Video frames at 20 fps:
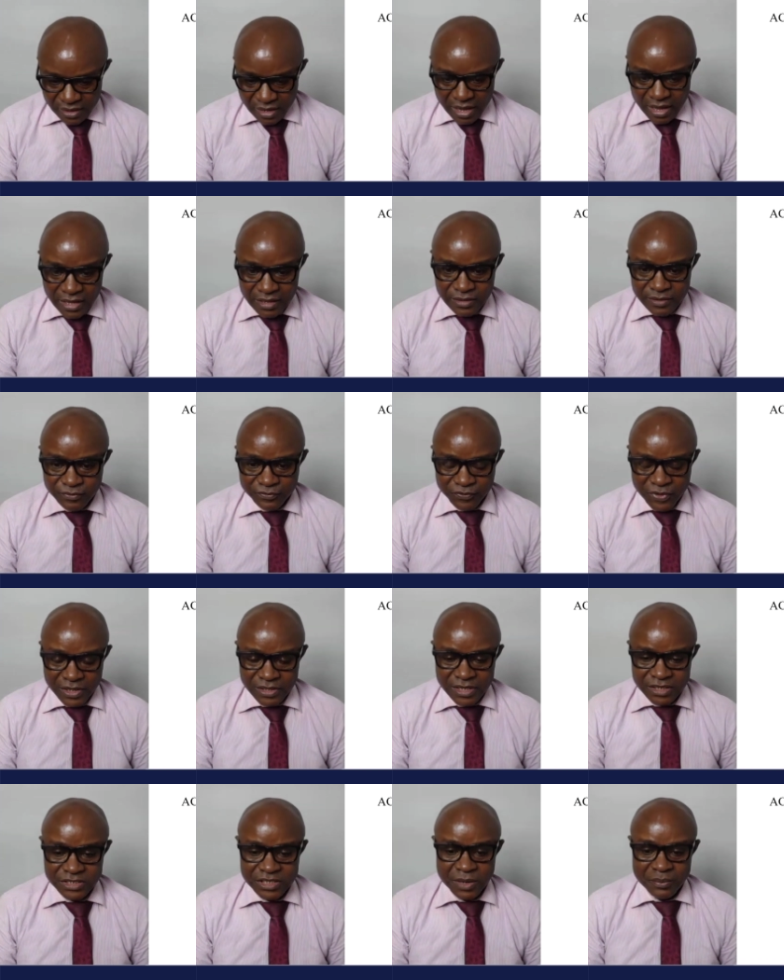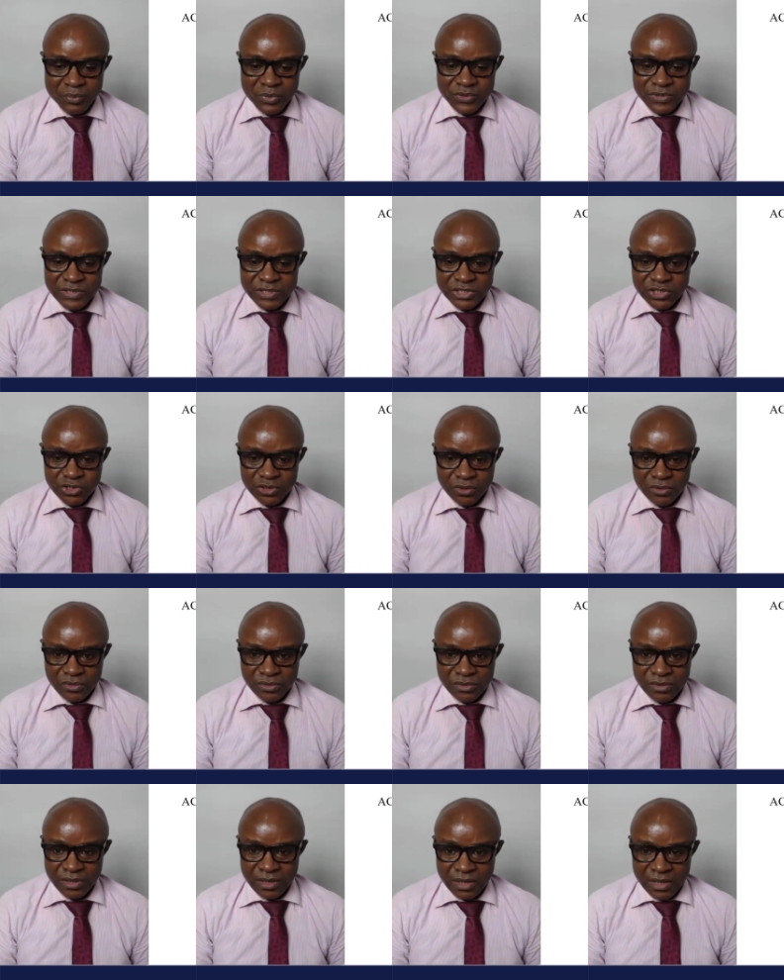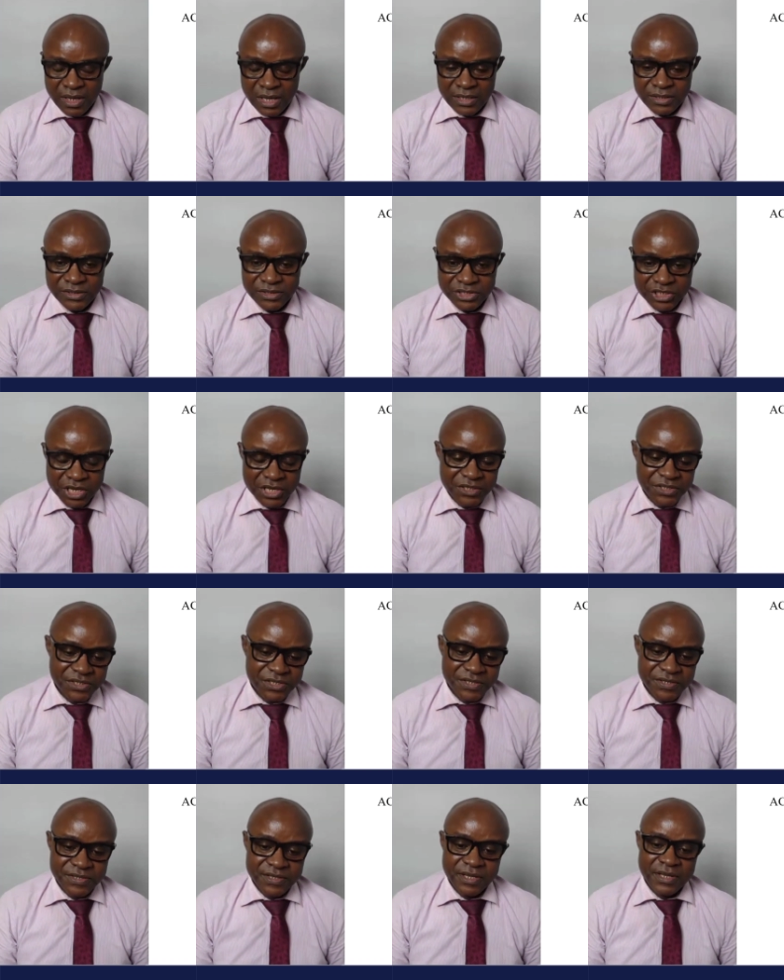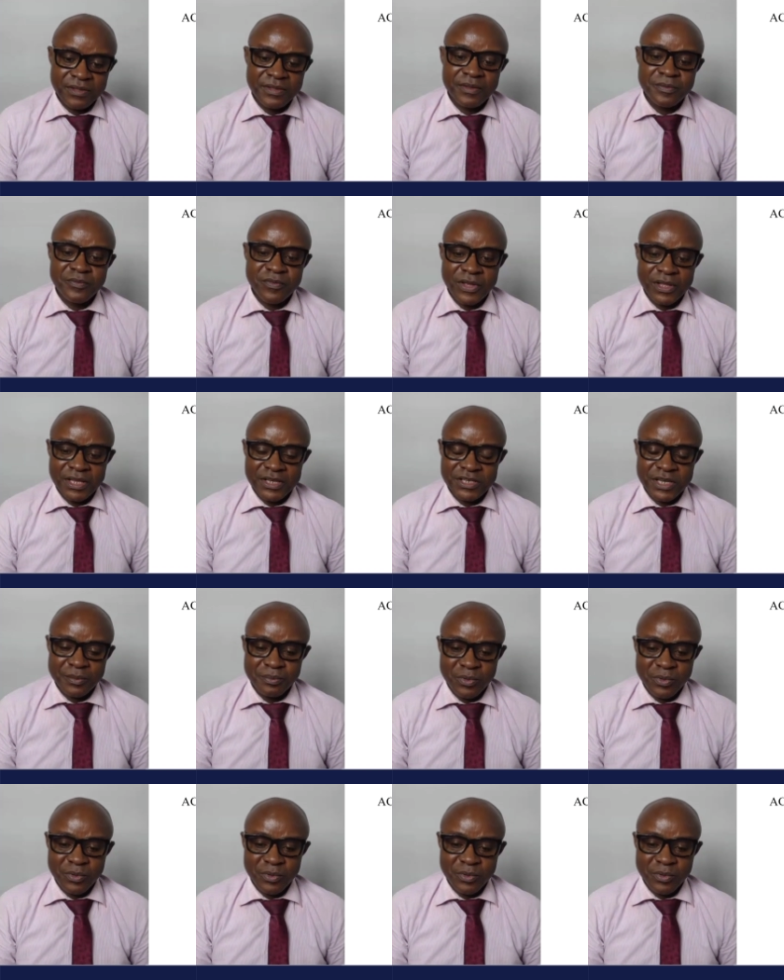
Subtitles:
and financial position and changes in the financial